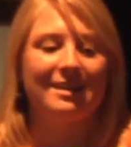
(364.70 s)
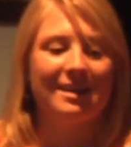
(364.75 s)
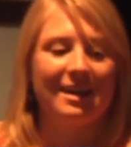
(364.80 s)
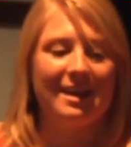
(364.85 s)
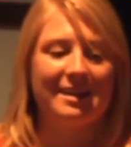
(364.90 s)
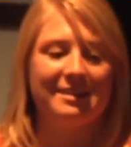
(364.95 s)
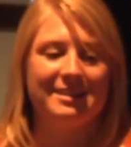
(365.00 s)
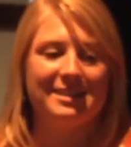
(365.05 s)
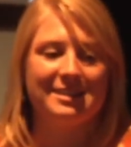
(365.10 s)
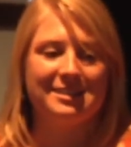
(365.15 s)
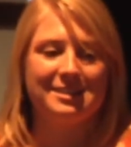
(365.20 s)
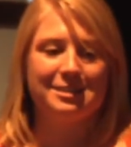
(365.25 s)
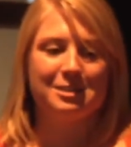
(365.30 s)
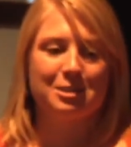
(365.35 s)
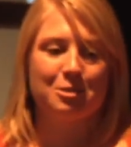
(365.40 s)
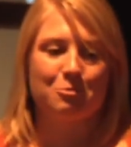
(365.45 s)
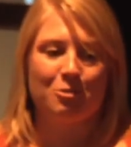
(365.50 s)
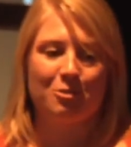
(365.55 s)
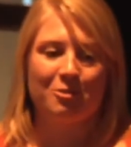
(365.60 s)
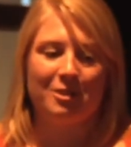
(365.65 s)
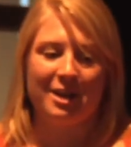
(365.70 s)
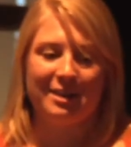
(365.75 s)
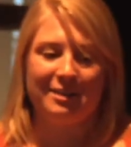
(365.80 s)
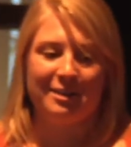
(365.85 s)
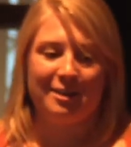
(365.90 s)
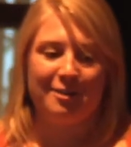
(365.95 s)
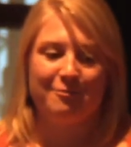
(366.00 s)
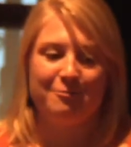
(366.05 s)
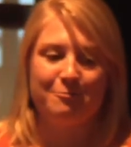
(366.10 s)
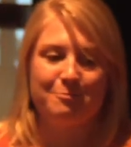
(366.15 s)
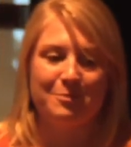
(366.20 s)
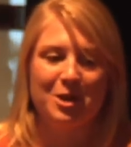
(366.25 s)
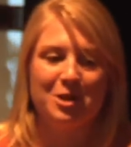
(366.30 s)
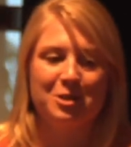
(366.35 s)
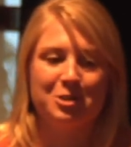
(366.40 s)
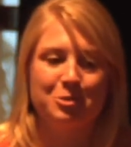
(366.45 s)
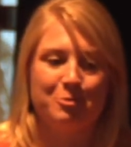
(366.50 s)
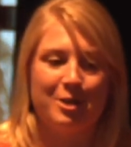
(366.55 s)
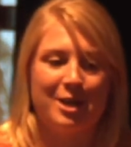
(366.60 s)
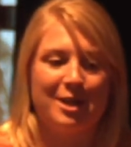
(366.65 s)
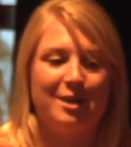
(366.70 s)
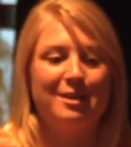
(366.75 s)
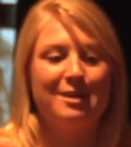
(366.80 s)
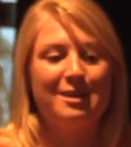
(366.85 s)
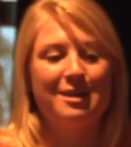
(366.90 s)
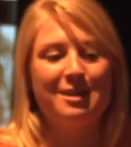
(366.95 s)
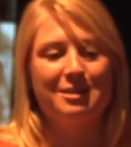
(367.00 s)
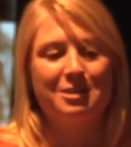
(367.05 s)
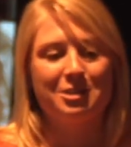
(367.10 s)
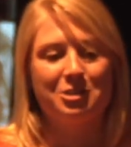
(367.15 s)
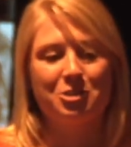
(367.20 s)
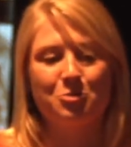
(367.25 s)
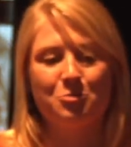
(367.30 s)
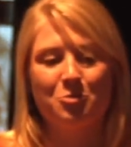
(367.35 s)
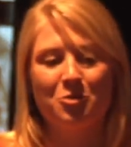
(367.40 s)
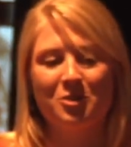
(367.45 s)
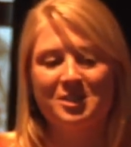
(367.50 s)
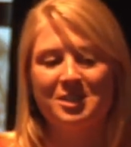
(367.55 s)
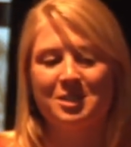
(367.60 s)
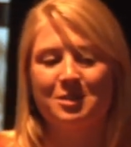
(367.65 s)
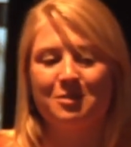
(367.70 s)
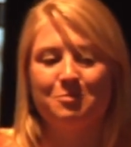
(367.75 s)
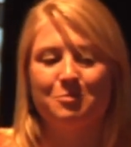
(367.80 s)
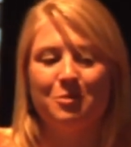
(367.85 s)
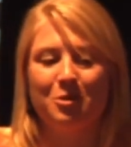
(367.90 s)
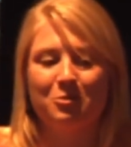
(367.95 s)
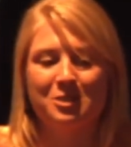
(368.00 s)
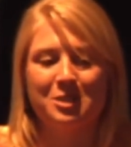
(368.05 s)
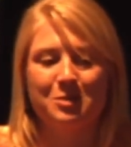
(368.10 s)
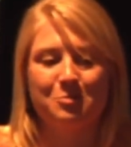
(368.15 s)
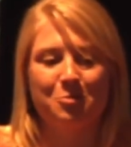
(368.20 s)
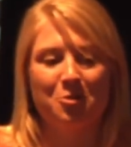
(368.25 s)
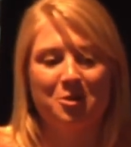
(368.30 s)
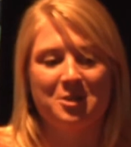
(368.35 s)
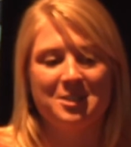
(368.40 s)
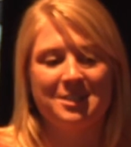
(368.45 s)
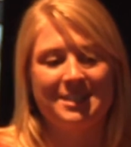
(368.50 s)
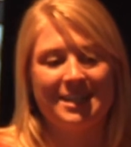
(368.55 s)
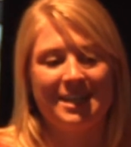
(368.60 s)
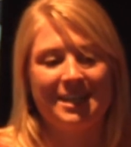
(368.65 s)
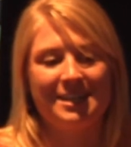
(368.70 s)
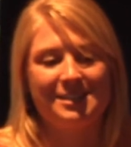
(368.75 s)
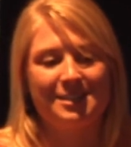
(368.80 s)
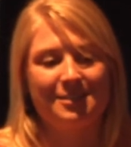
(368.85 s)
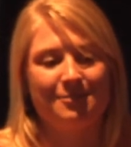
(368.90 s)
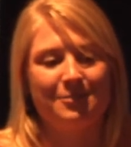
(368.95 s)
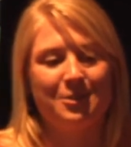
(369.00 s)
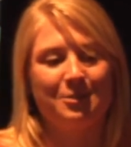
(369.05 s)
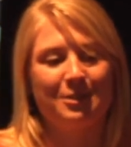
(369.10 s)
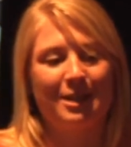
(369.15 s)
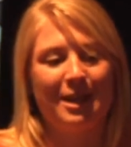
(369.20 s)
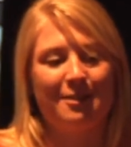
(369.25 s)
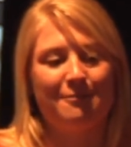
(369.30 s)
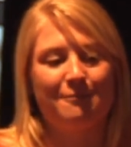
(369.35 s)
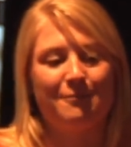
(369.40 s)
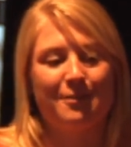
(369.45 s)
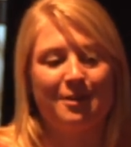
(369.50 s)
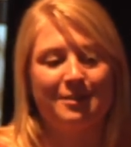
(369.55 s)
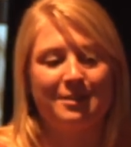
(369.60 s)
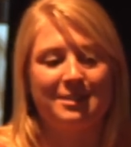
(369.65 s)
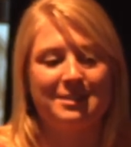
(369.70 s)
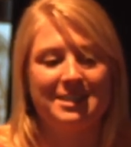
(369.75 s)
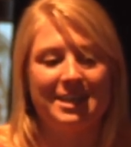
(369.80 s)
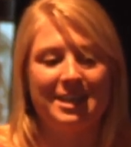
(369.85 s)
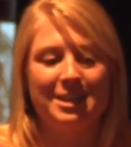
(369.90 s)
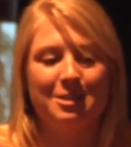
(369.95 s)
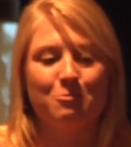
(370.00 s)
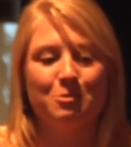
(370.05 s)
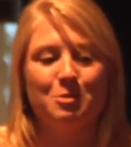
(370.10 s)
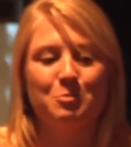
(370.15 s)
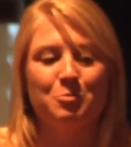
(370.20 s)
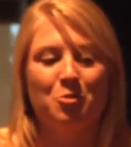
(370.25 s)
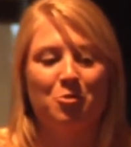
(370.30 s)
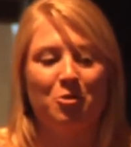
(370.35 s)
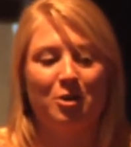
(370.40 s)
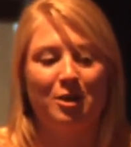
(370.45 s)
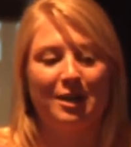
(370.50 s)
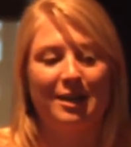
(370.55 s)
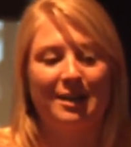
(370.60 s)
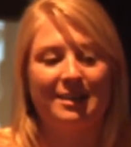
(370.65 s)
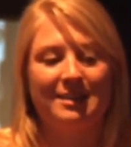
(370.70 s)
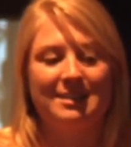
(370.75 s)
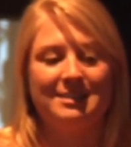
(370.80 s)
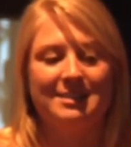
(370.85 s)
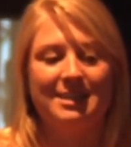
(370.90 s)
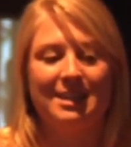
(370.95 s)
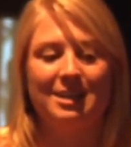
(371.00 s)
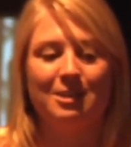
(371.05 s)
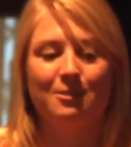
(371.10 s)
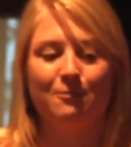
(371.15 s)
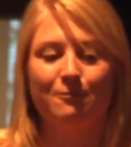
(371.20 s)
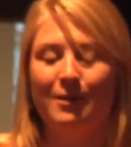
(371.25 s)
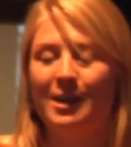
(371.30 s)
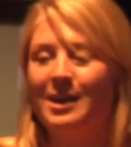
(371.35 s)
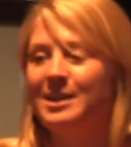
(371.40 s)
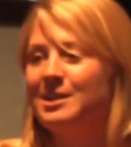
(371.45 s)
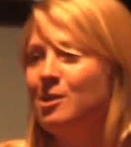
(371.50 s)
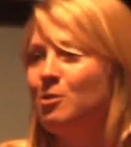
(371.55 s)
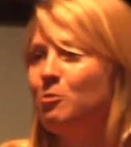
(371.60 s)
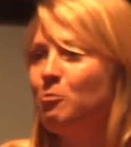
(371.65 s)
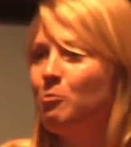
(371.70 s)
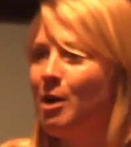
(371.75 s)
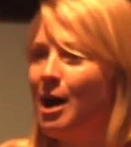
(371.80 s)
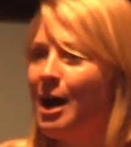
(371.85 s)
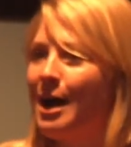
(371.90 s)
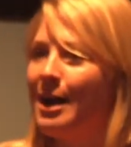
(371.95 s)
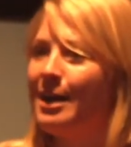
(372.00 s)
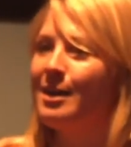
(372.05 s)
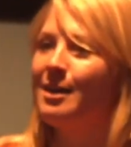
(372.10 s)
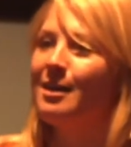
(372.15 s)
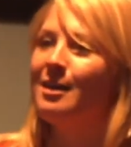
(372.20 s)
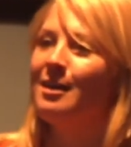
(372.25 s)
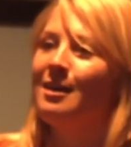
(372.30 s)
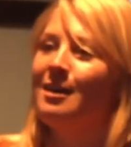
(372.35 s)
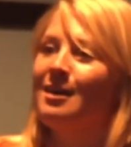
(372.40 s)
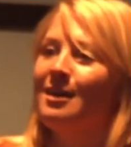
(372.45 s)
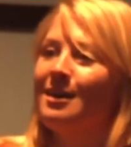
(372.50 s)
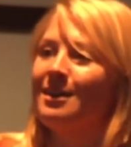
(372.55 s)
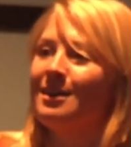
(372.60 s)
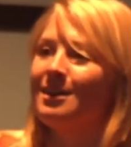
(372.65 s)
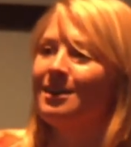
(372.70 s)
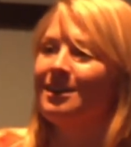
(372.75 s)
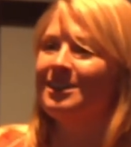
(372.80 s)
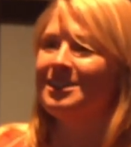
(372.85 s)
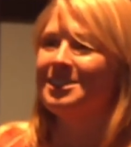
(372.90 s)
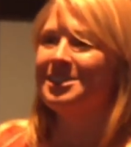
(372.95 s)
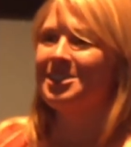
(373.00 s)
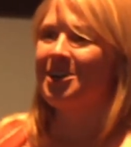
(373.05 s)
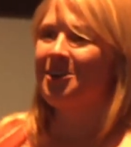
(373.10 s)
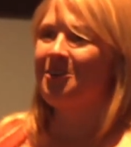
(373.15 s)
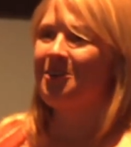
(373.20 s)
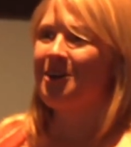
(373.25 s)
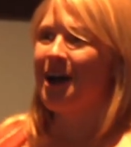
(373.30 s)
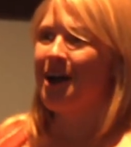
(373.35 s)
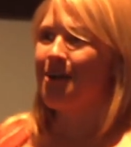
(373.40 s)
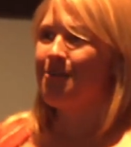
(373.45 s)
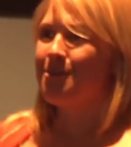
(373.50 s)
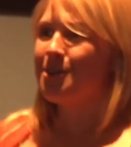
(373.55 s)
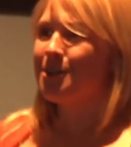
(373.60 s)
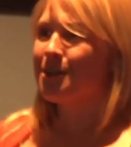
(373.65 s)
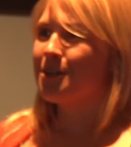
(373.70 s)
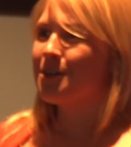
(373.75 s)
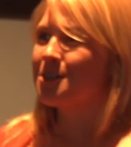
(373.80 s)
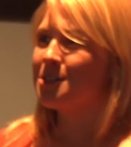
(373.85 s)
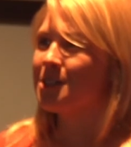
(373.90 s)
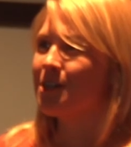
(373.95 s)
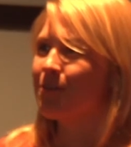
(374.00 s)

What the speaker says: this is a quote I love, Mark Twain. The two most important days of your life are the day you were born and the day you find out why. So I would encourage